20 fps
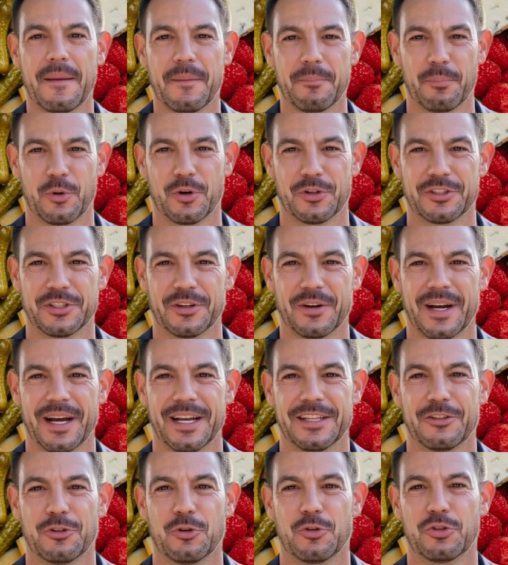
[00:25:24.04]

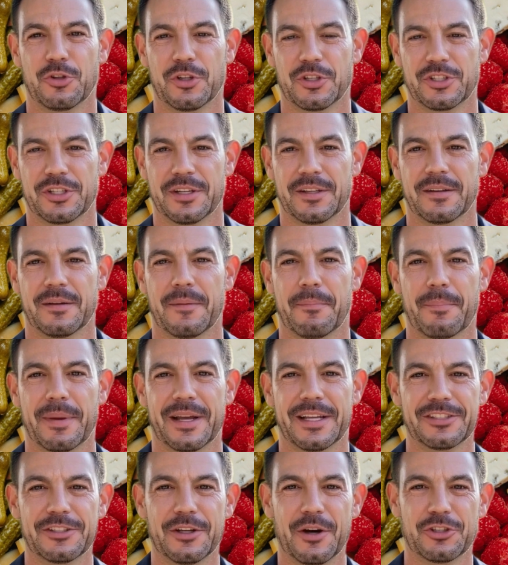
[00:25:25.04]
Personalized nutrition
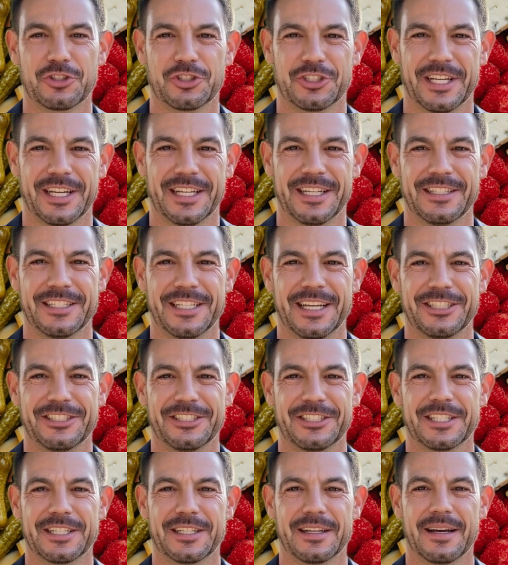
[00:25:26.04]
based on genetic
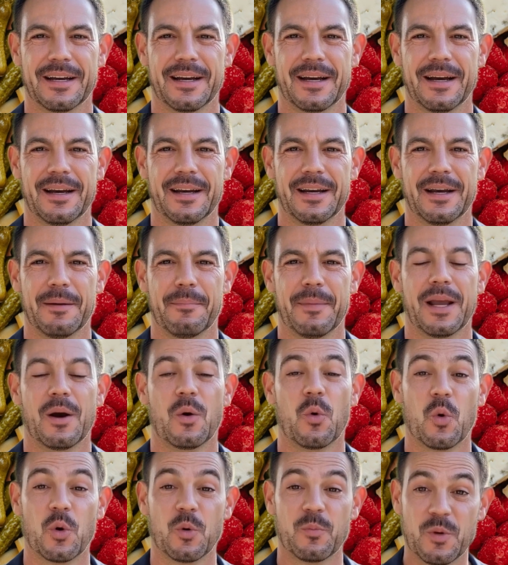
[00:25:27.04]
testing can make
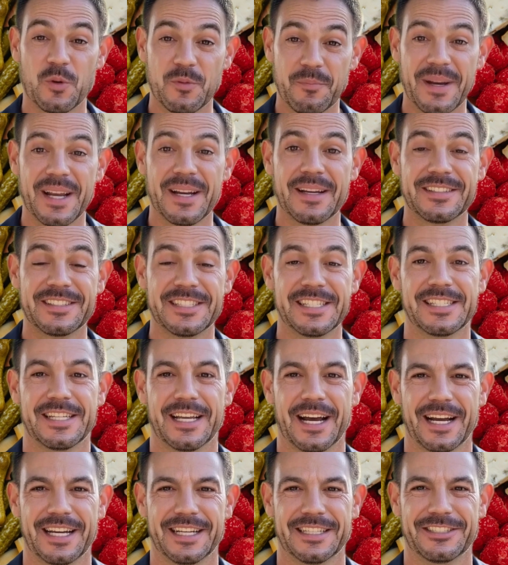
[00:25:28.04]
hormone balancing
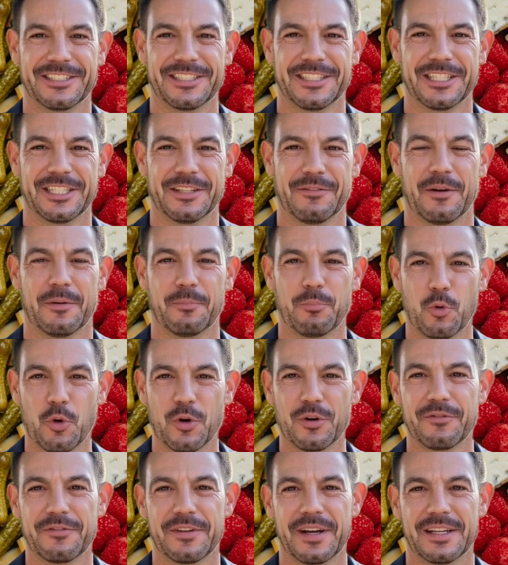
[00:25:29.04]
diets even
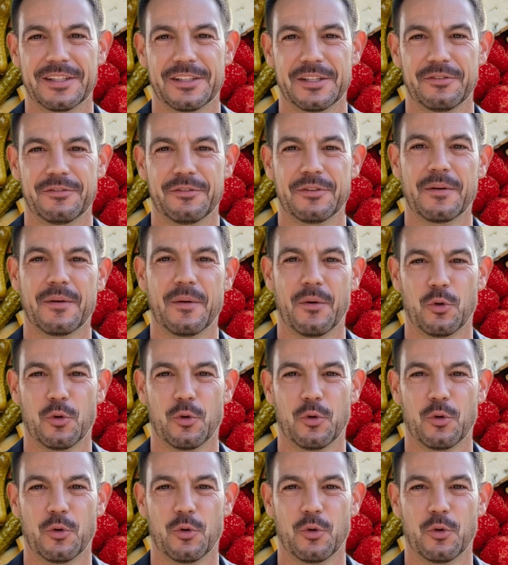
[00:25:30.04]
more effective.